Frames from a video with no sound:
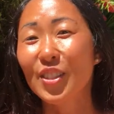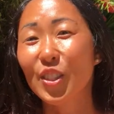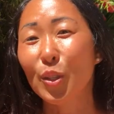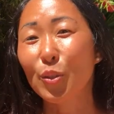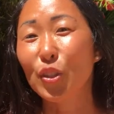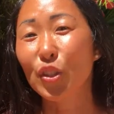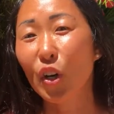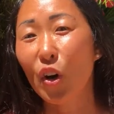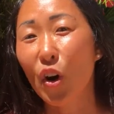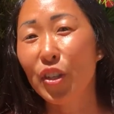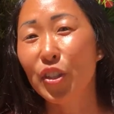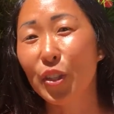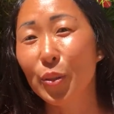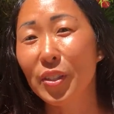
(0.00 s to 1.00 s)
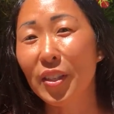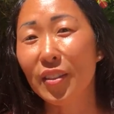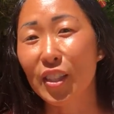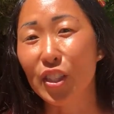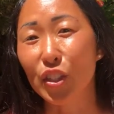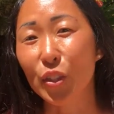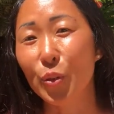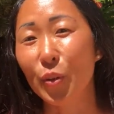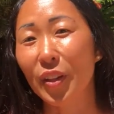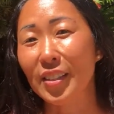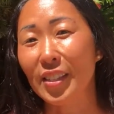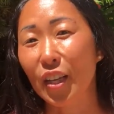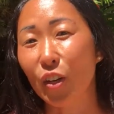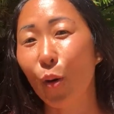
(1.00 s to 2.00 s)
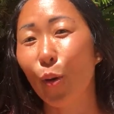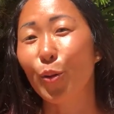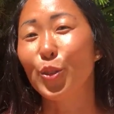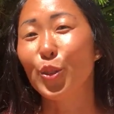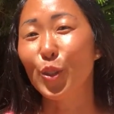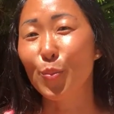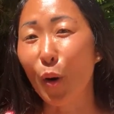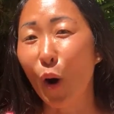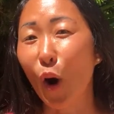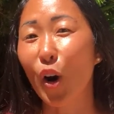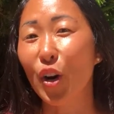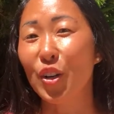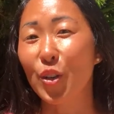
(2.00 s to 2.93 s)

So start using this tool as I call smart